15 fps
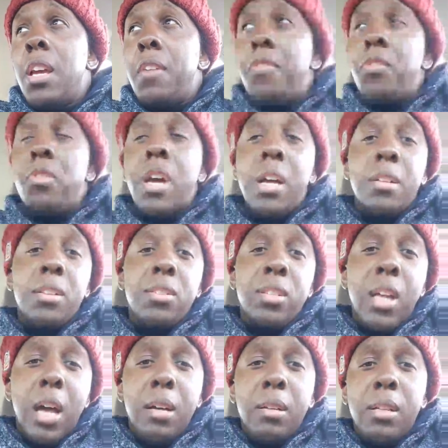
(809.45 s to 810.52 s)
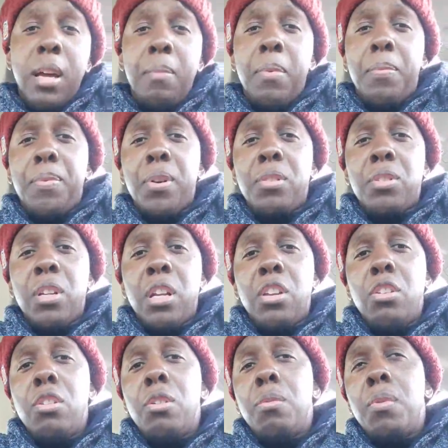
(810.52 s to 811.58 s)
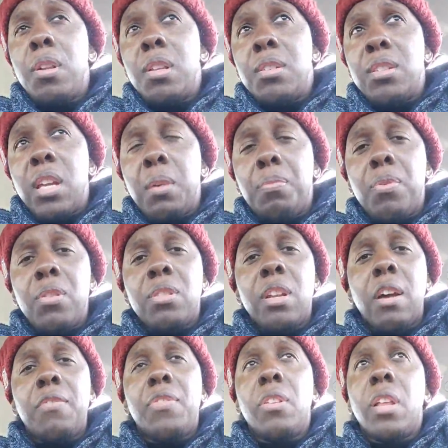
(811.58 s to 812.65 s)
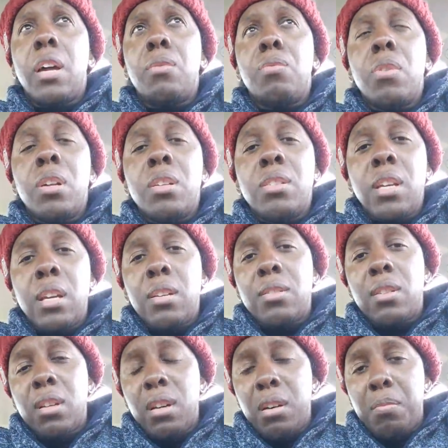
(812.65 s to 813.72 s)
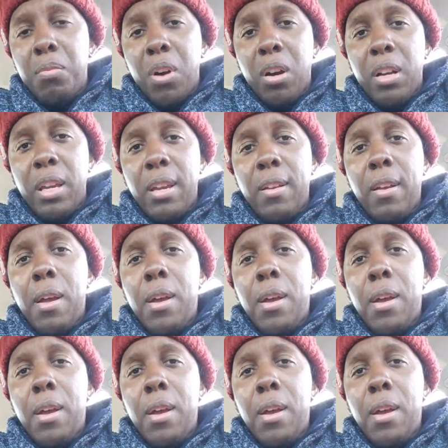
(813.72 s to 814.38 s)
If you're not the stock type of person and you're the real estate person, I feel like real estate is a good market